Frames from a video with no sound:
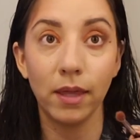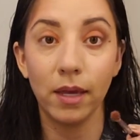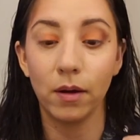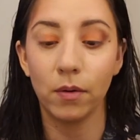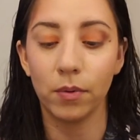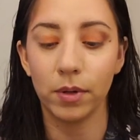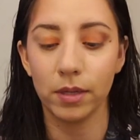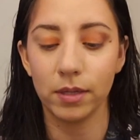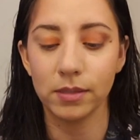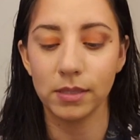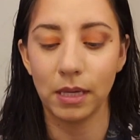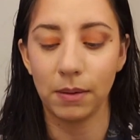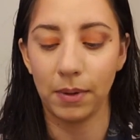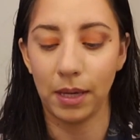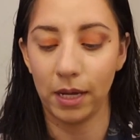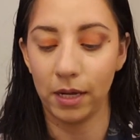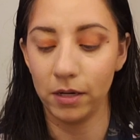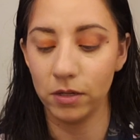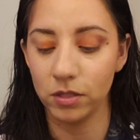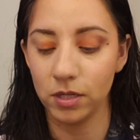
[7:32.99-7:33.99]
we're the same
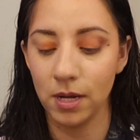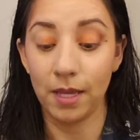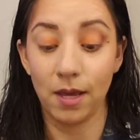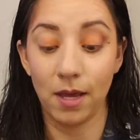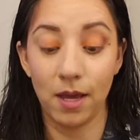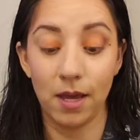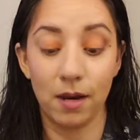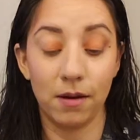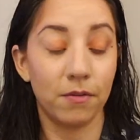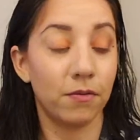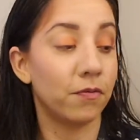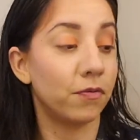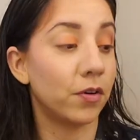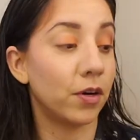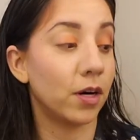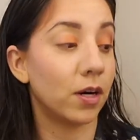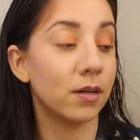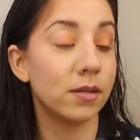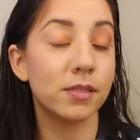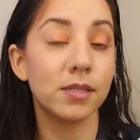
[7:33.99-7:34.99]
age. And for
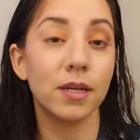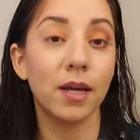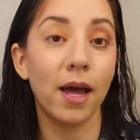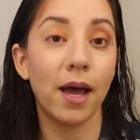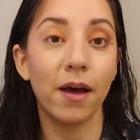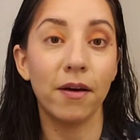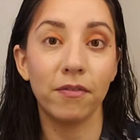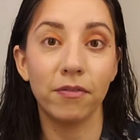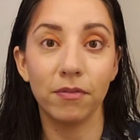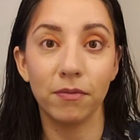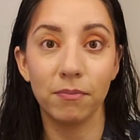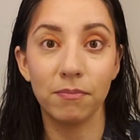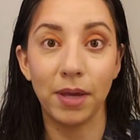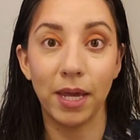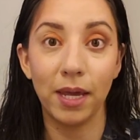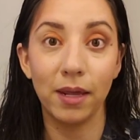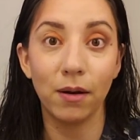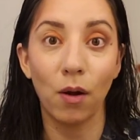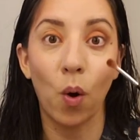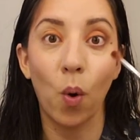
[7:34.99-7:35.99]
her to have
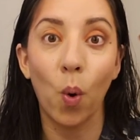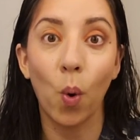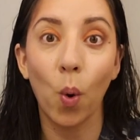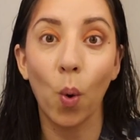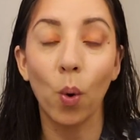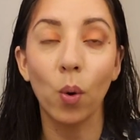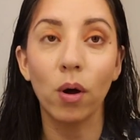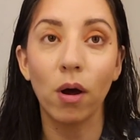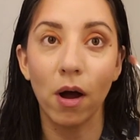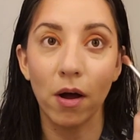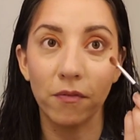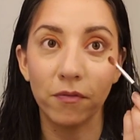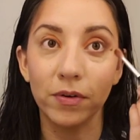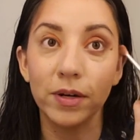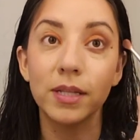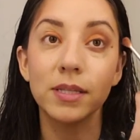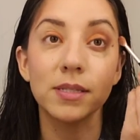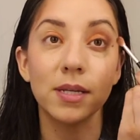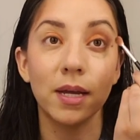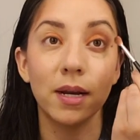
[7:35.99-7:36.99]
made a whole
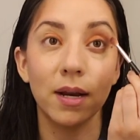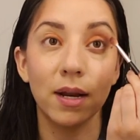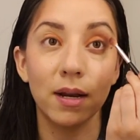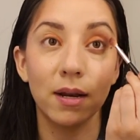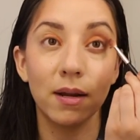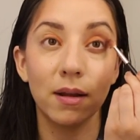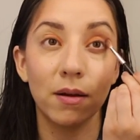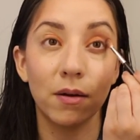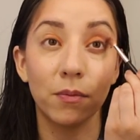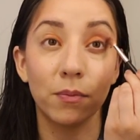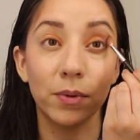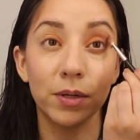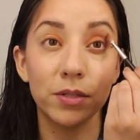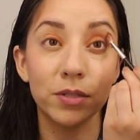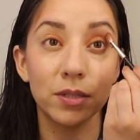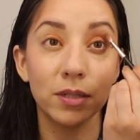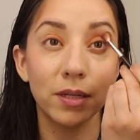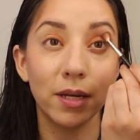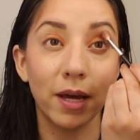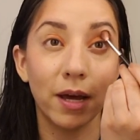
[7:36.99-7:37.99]
conference and
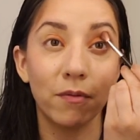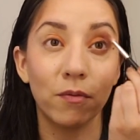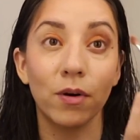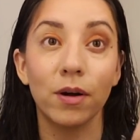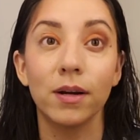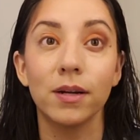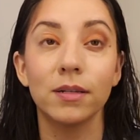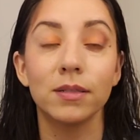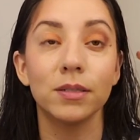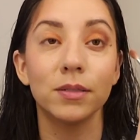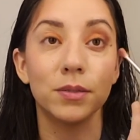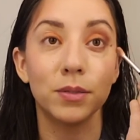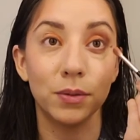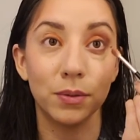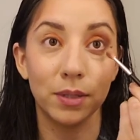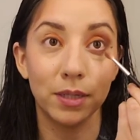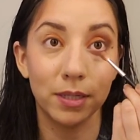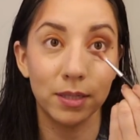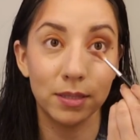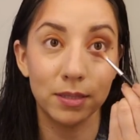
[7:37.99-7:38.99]
originally have wanted to
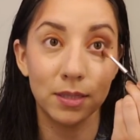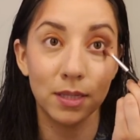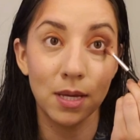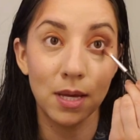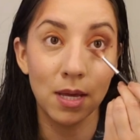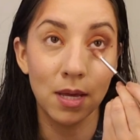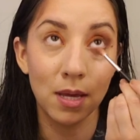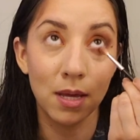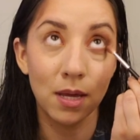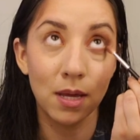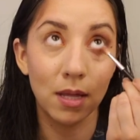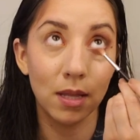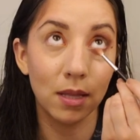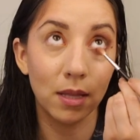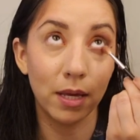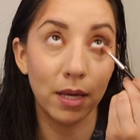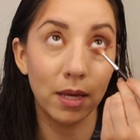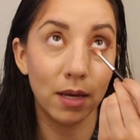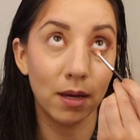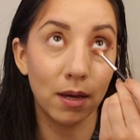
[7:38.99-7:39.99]
do this
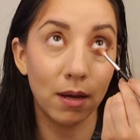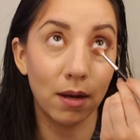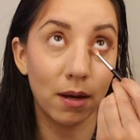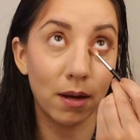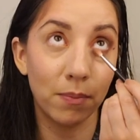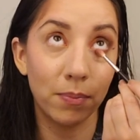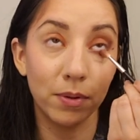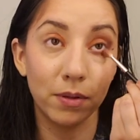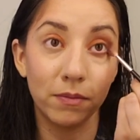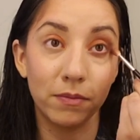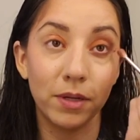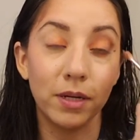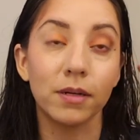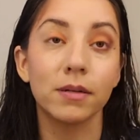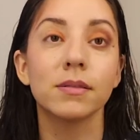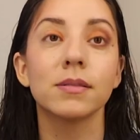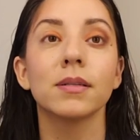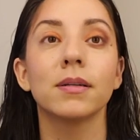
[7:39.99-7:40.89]
like a couple of years